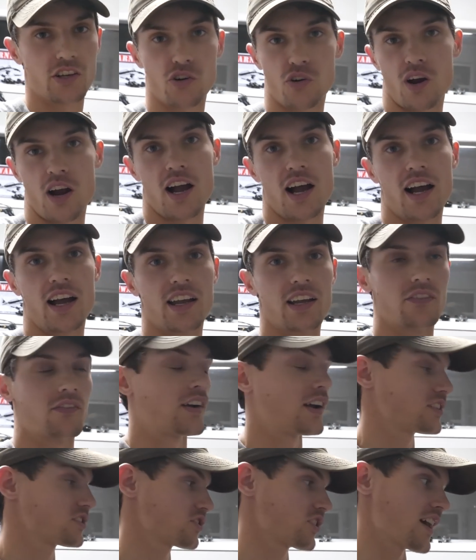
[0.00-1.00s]
cry if
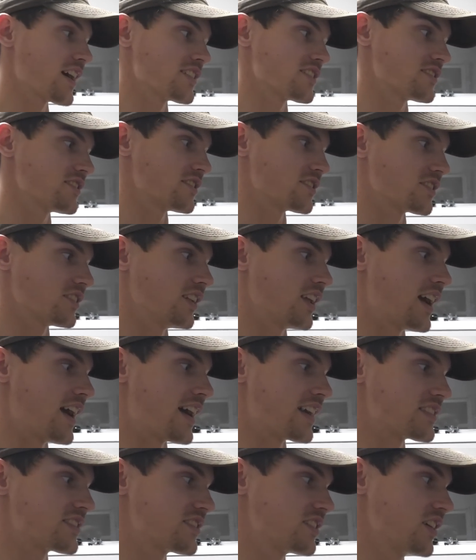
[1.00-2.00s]
I scratched this
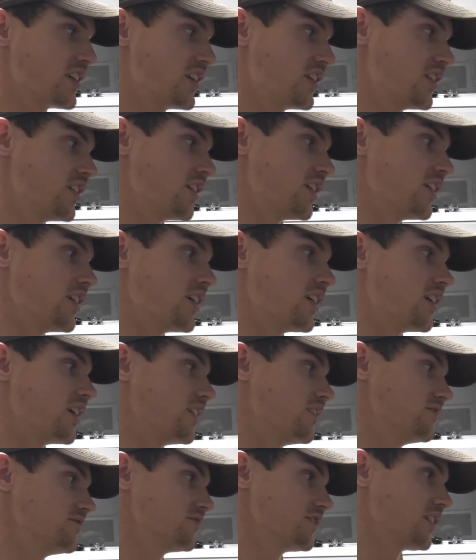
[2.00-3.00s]
glass,
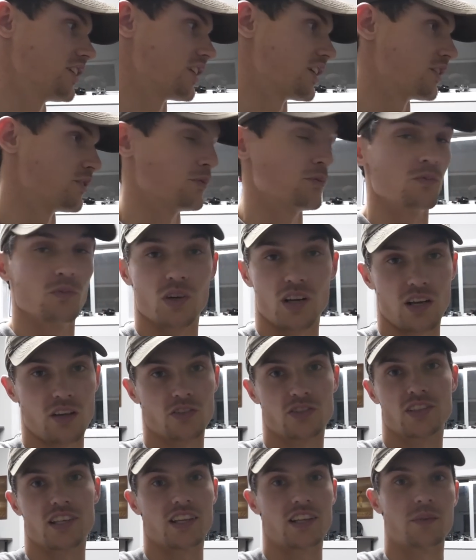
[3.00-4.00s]
uh, you know, when I
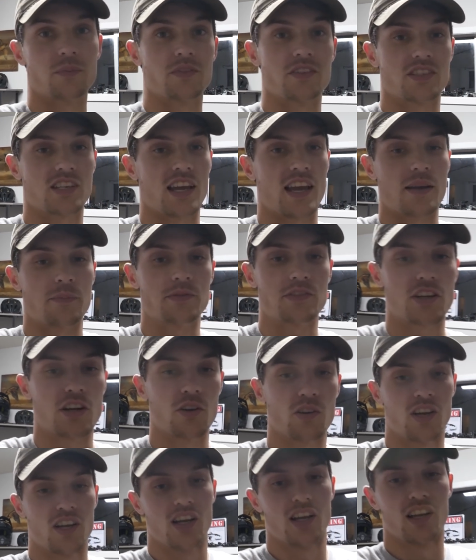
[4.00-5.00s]
was setting up the scape.
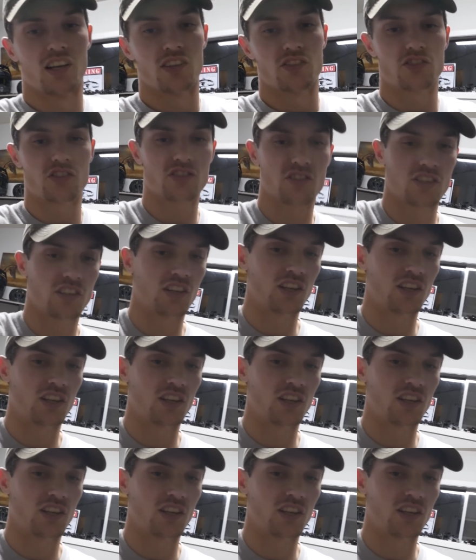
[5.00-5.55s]
So just